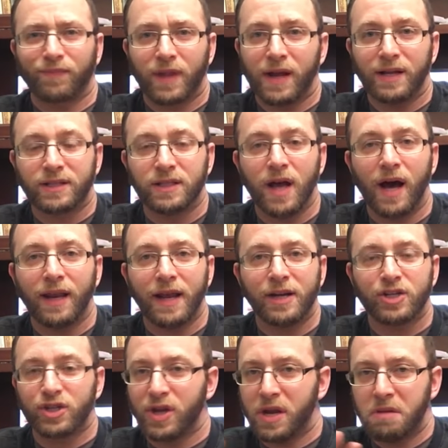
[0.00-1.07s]
It's not
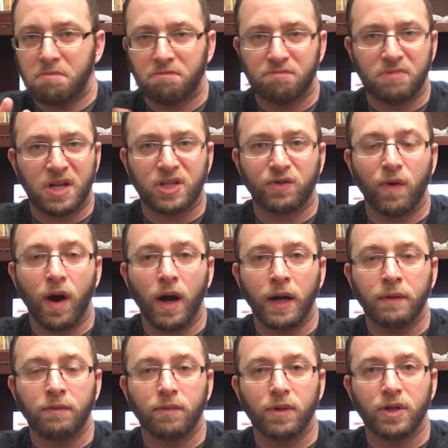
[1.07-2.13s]
HD. That's
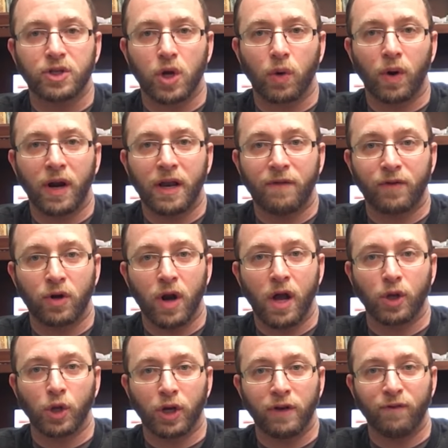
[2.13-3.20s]
fine. It's all right if you're not
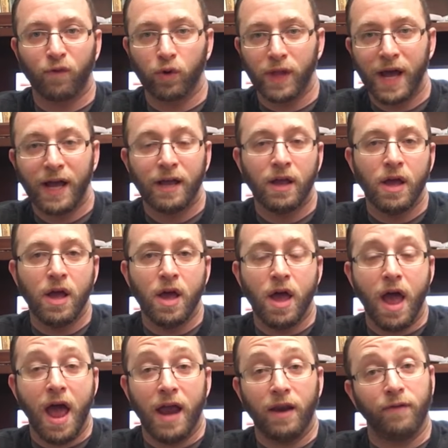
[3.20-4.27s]
looking for that,
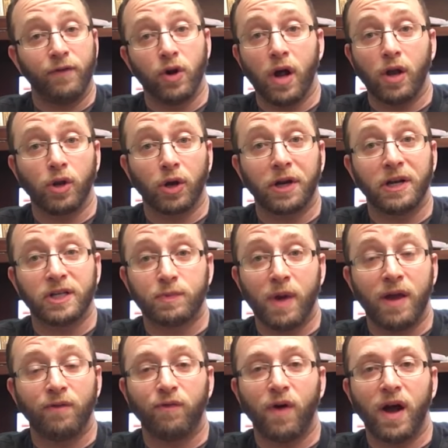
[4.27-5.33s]
and if you're not looking to
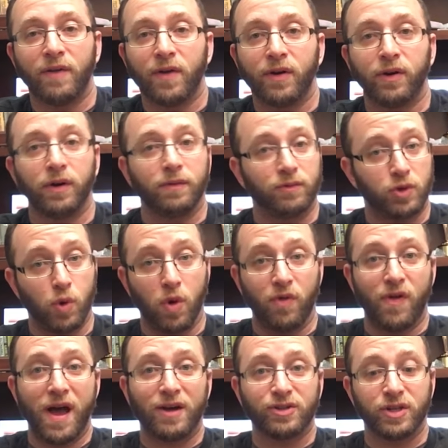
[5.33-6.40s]
spend five hundred to a
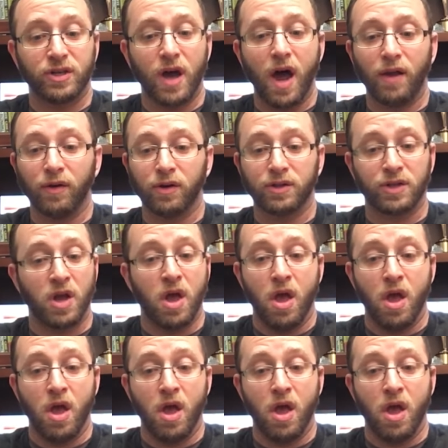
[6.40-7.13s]
thousand dollars.